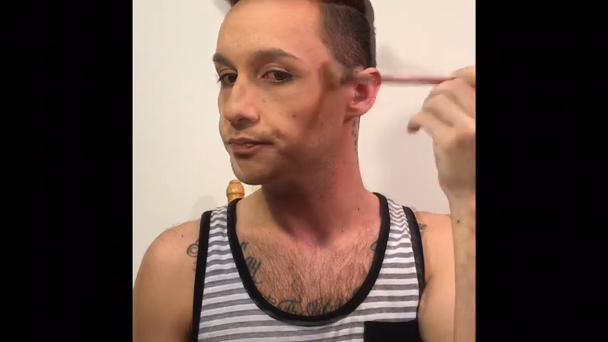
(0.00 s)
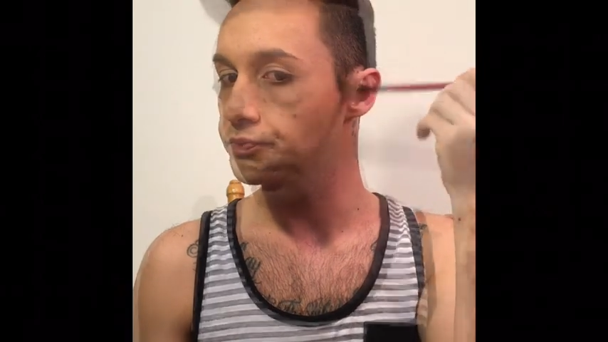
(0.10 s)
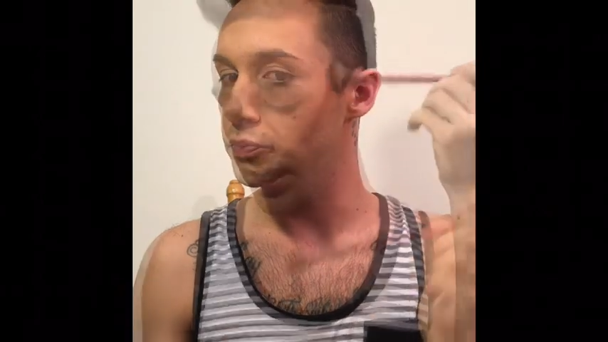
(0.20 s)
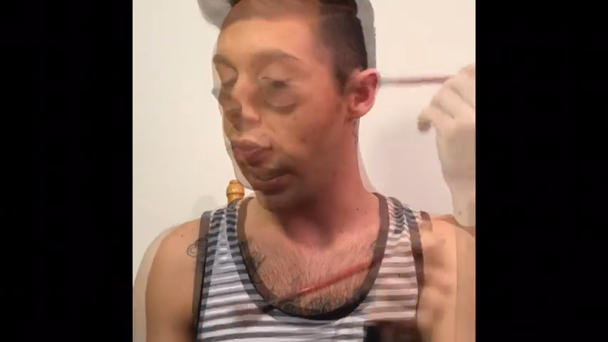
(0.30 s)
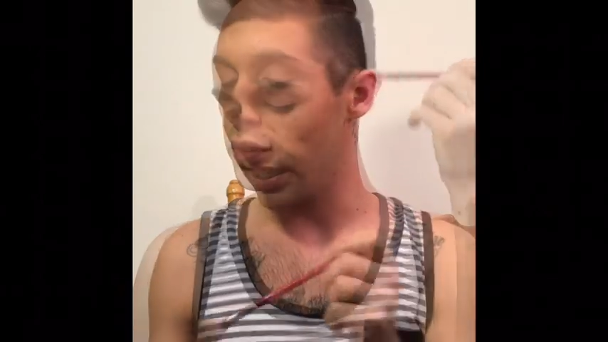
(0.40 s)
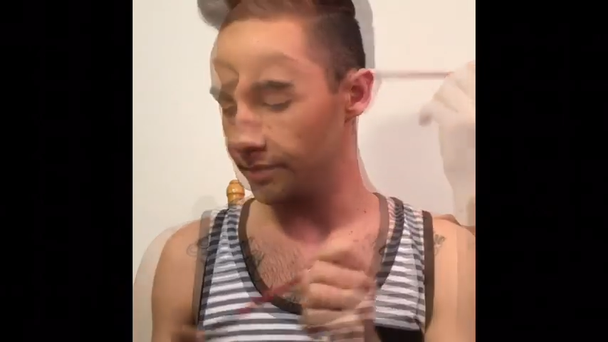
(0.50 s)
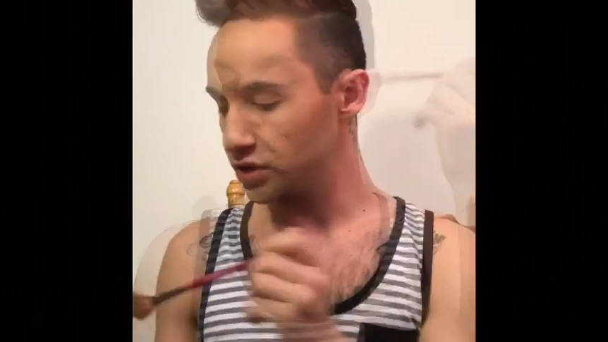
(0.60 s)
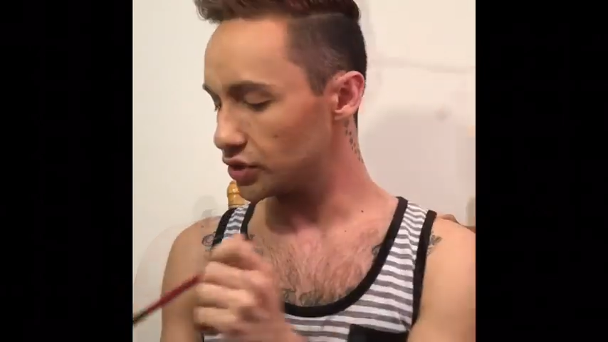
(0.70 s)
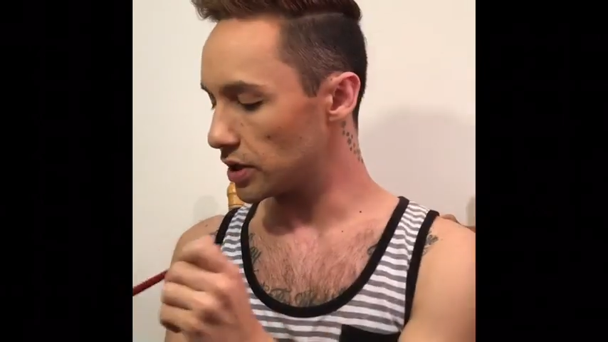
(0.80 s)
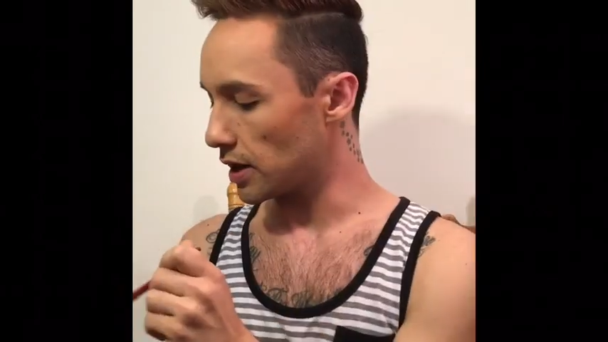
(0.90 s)
So yeah, I'm in
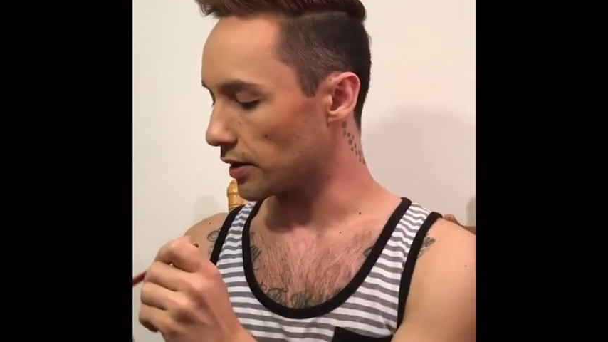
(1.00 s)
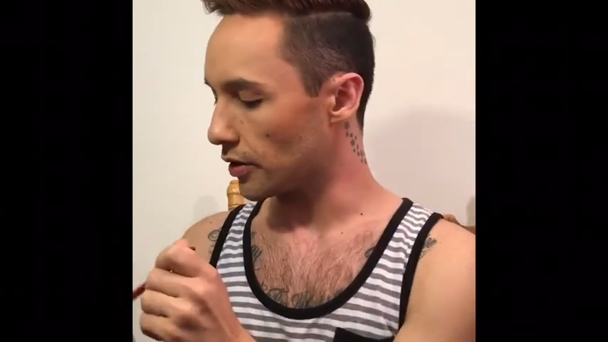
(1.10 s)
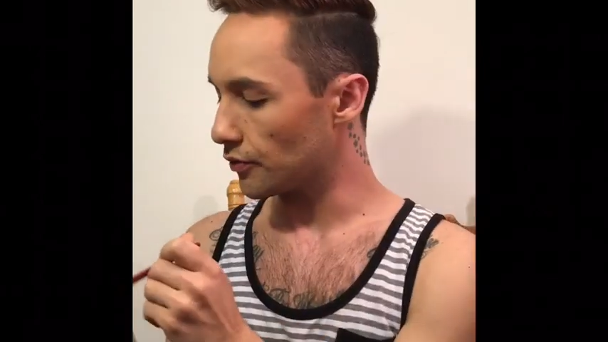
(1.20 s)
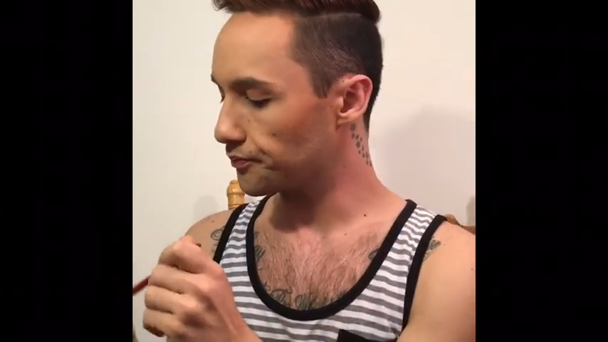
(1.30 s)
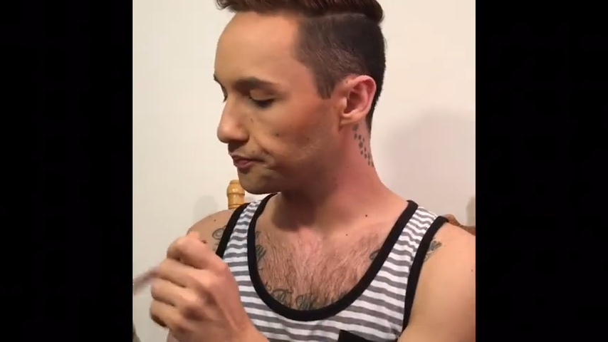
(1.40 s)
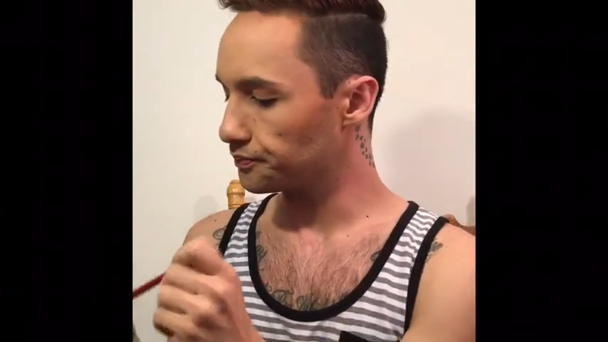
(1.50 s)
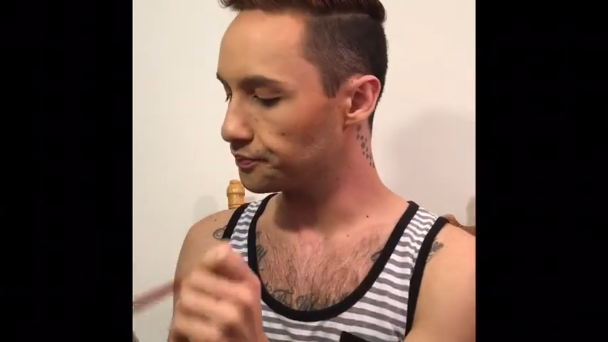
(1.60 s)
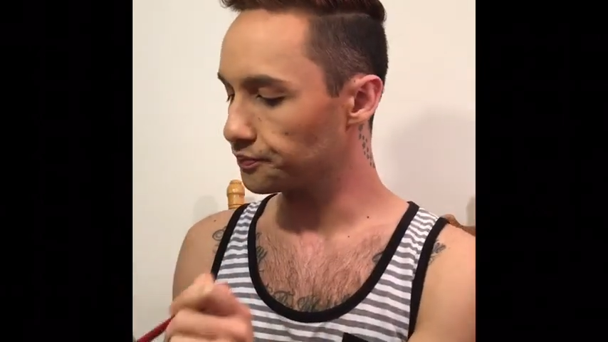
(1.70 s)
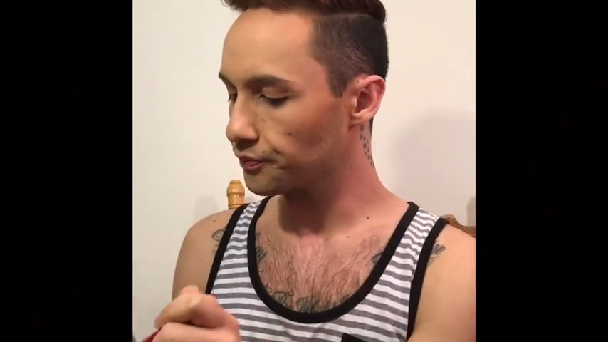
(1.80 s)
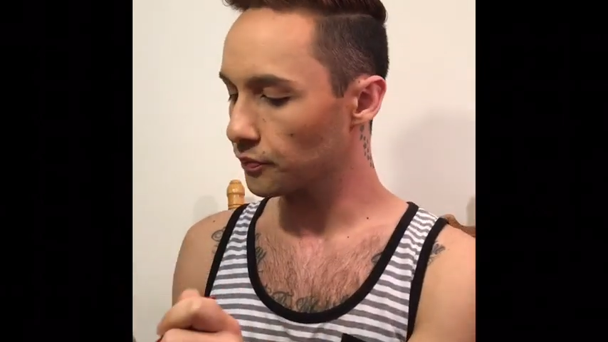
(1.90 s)
Chicago
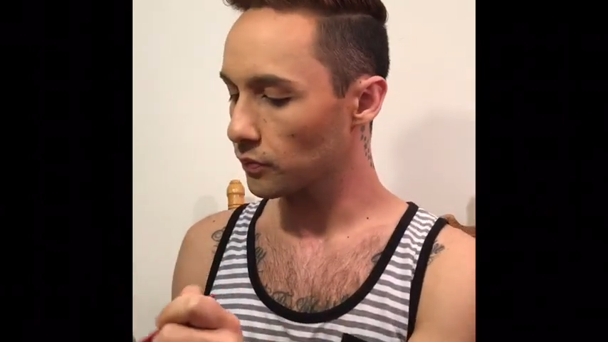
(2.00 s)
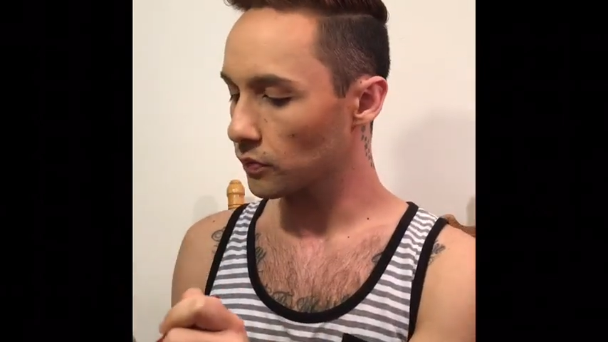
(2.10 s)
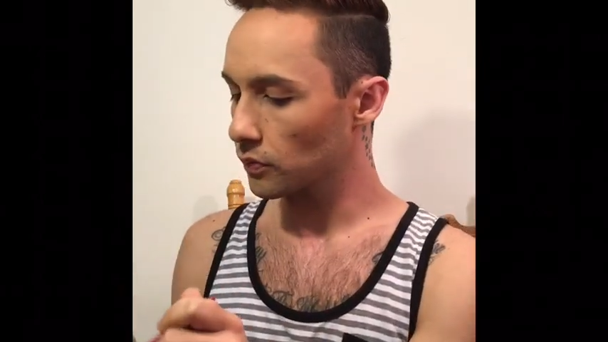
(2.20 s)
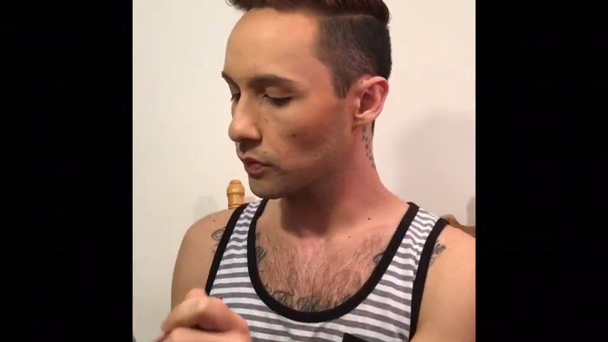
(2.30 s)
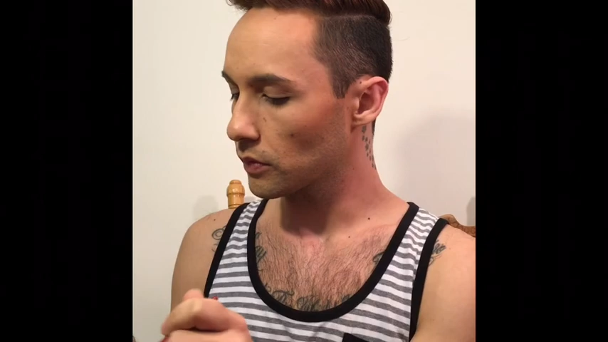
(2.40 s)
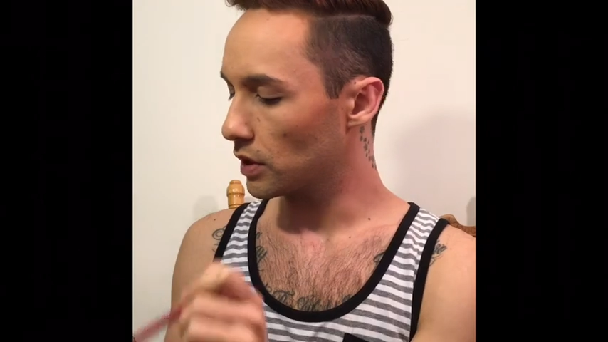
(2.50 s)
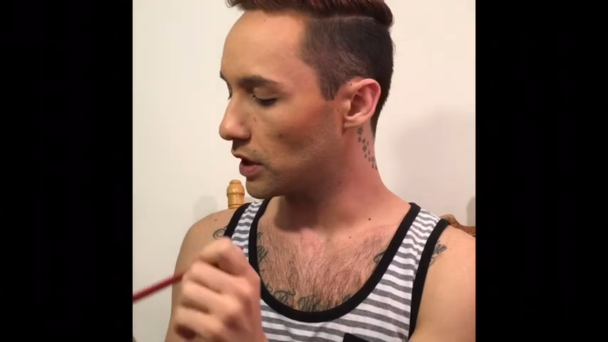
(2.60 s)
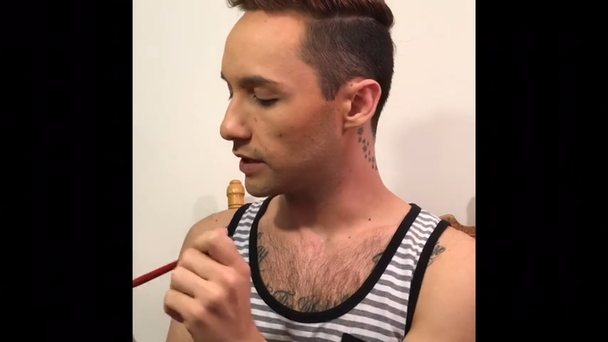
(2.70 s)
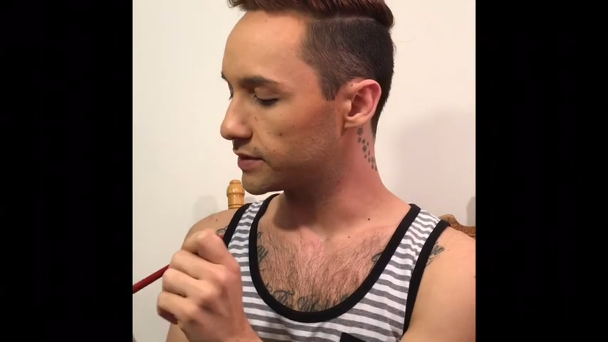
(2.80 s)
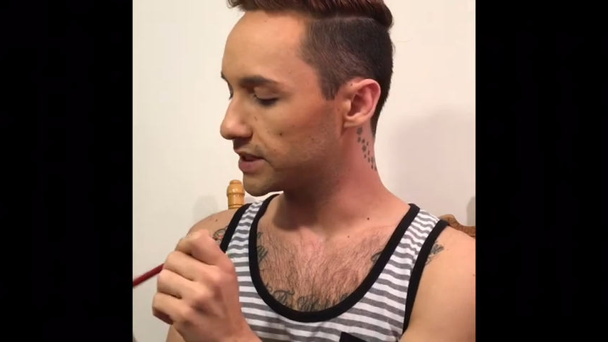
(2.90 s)

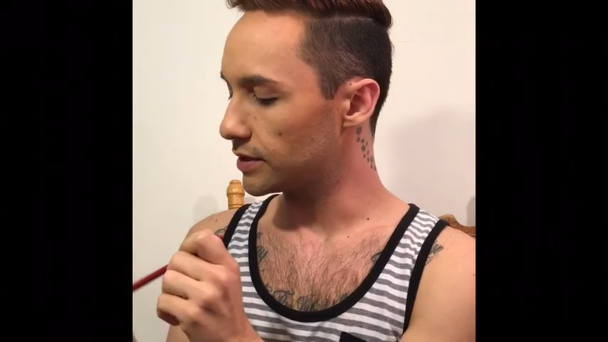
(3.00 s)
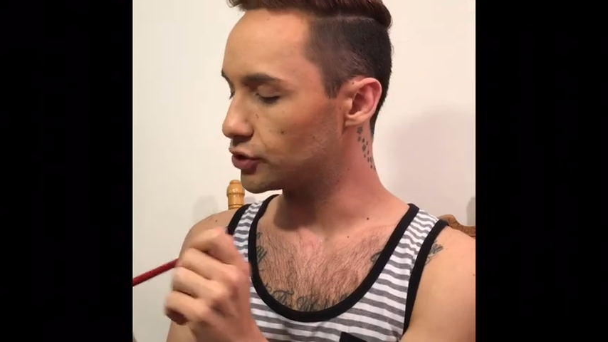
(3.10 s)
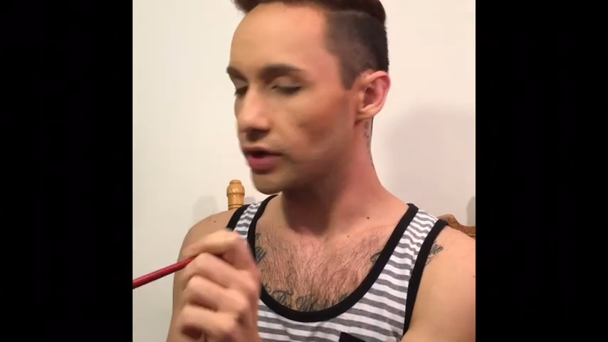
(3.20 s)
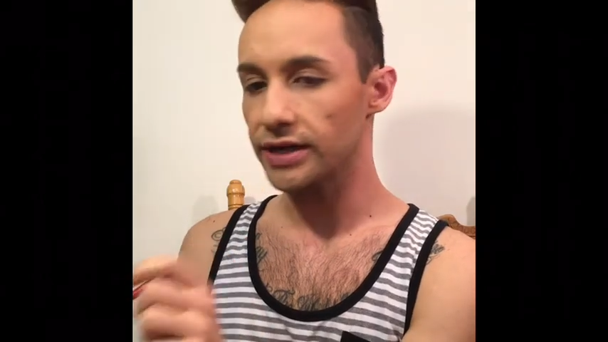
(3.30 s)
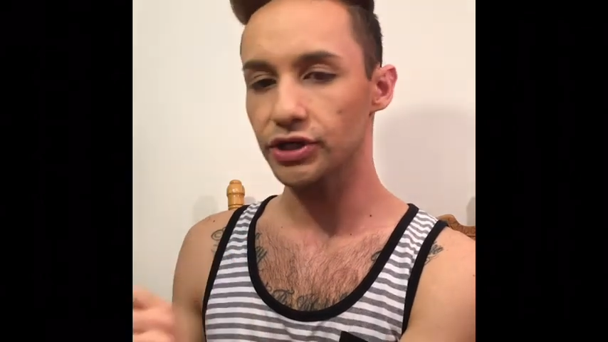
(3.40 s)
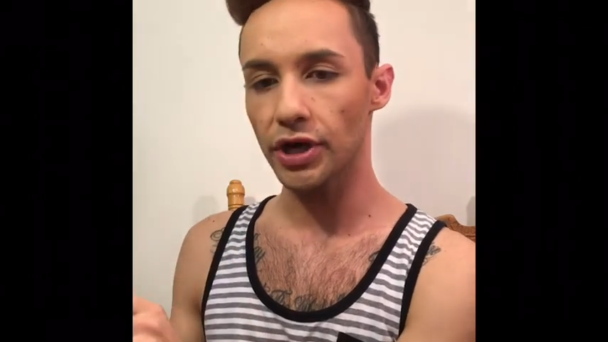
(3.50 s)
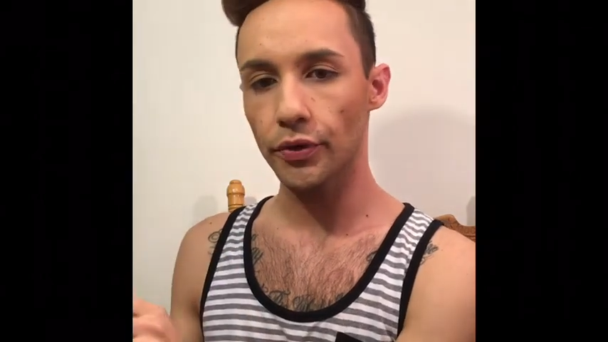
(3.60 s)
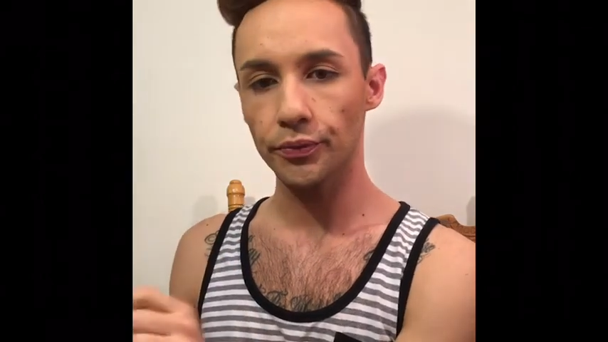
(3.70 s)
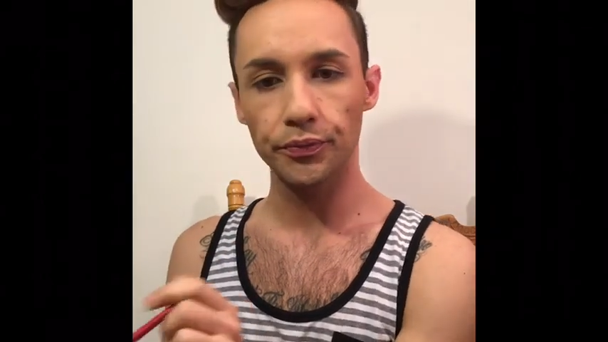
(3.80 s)
and I was at a drag show.